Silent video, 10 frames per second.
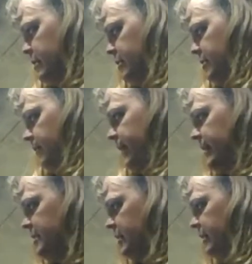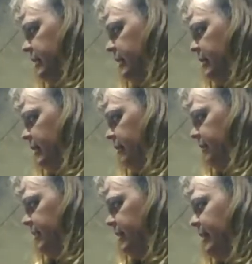So basically,
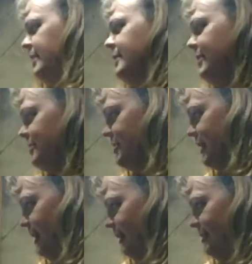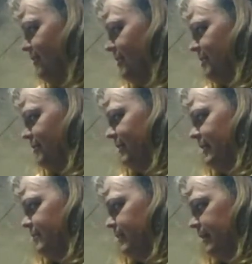everything in a nutshell, as far as everything
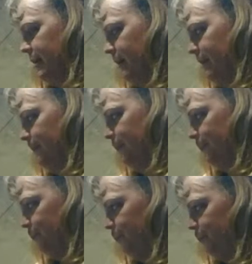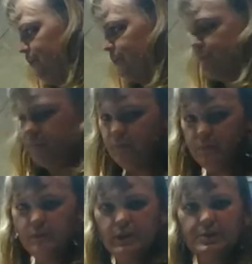has been going.
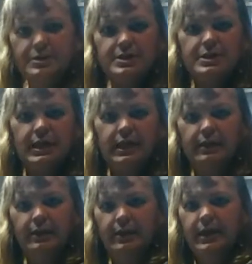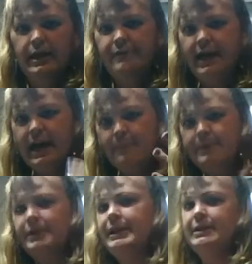Just if you happen
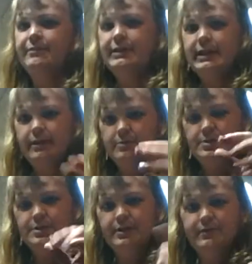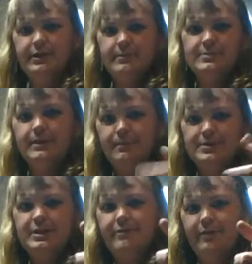to like the video, just leave a thumbs up,
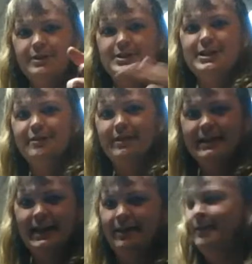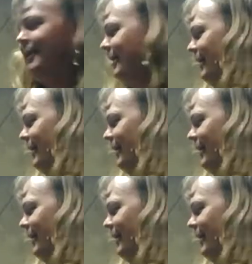which I've already see right now.